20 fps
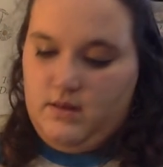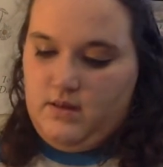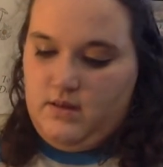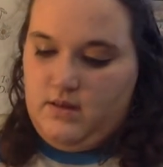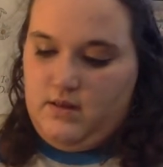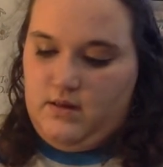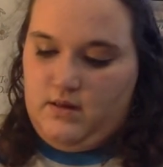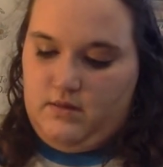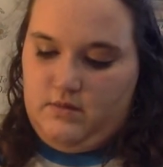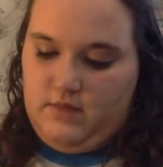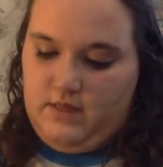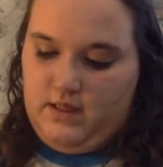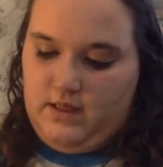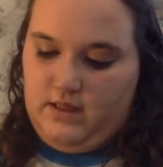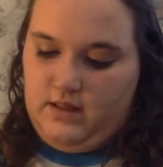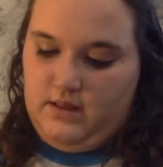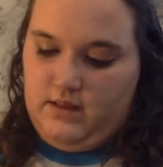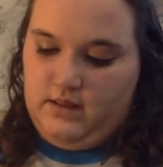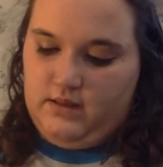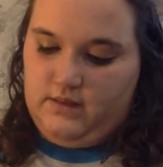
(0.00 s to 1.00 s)
And I'm
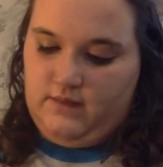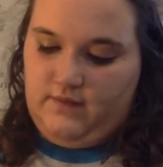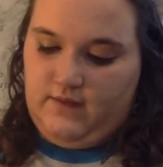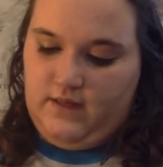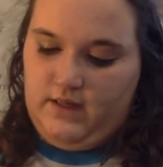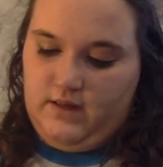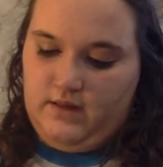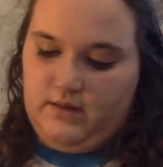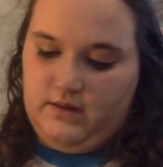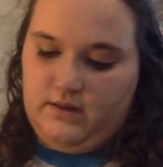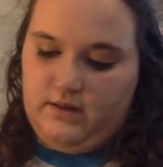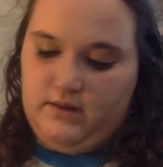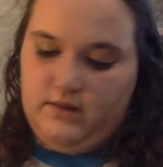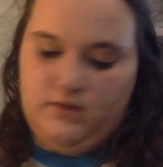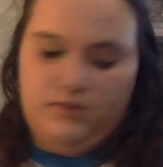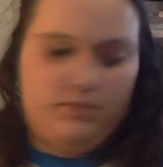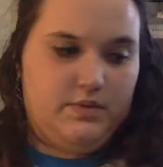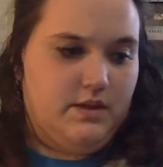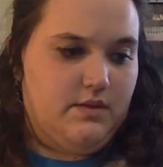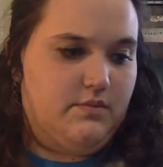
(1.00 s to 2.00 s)
making these feet a little
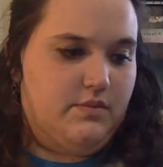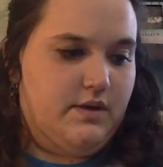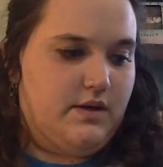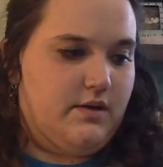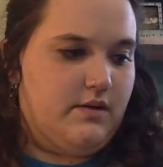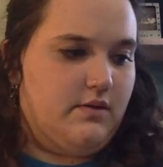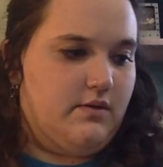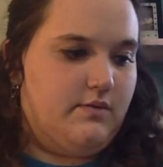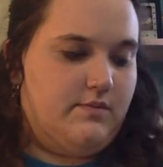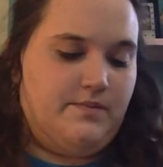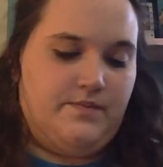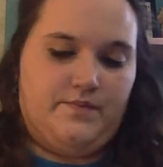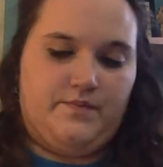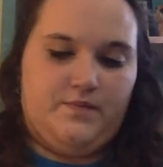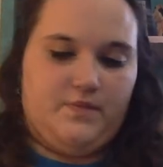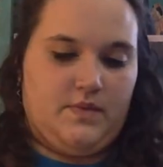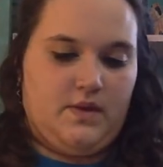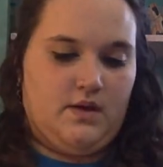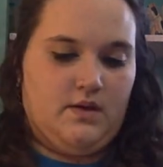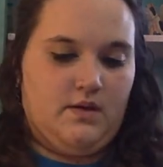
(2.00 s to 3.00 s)
bit bigger
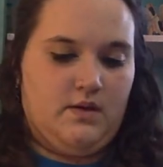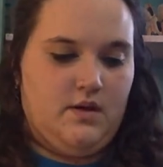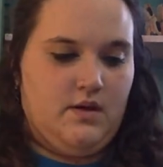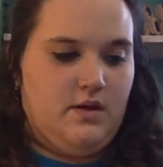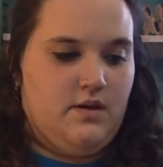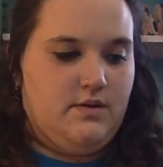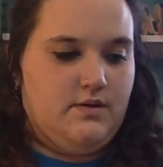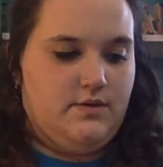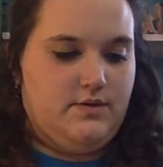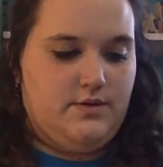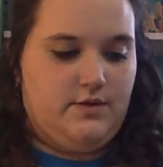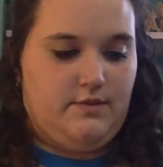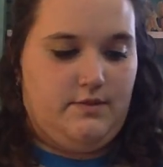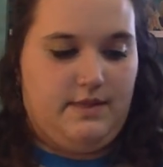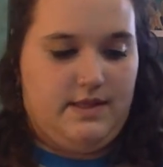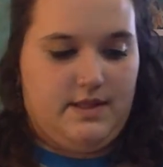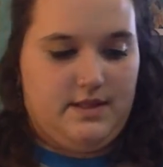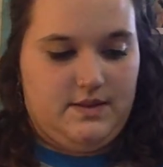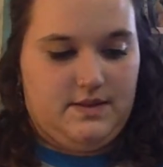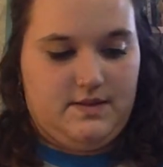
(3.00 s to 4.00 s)
so we
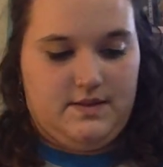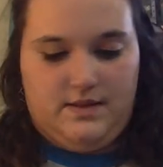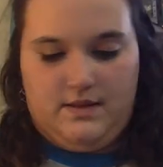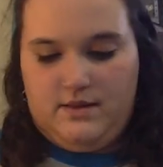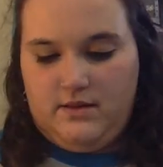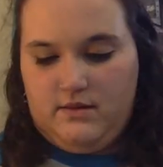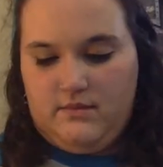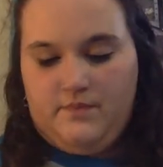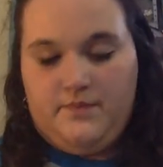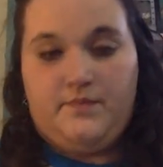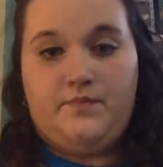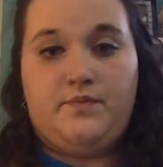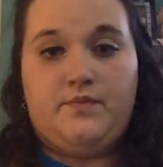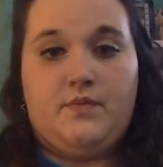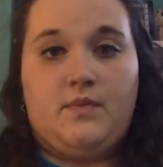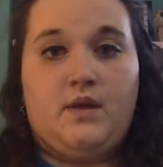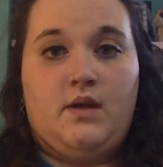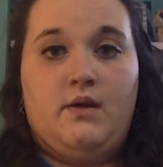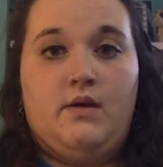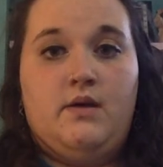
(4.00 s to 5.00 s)
can see them.
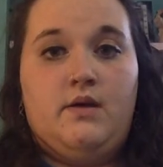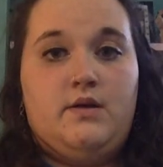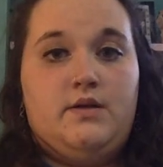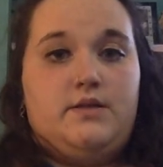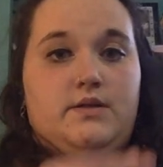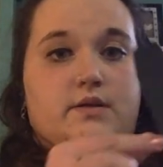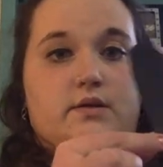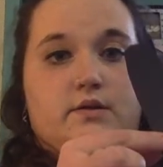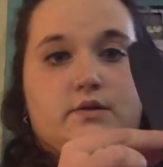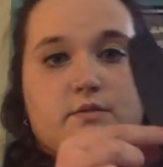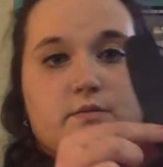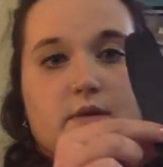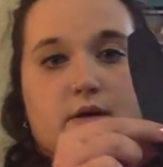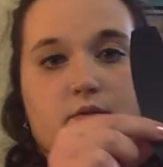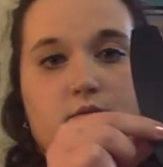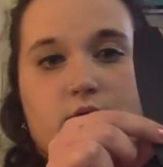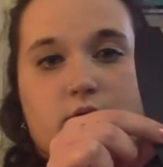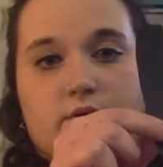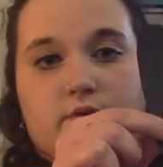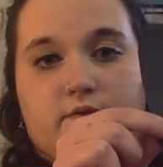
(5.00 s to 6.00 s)
So there's my
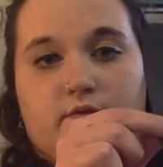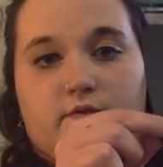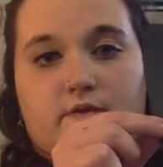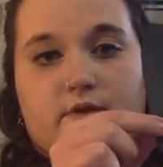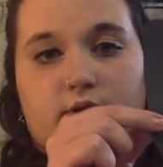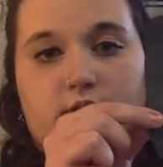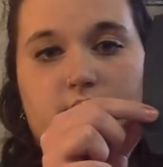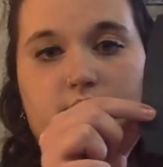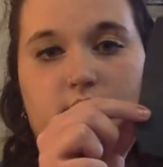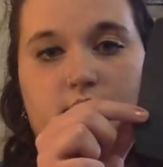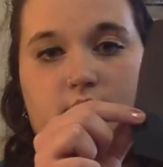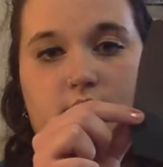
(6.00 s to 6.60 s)
one foot.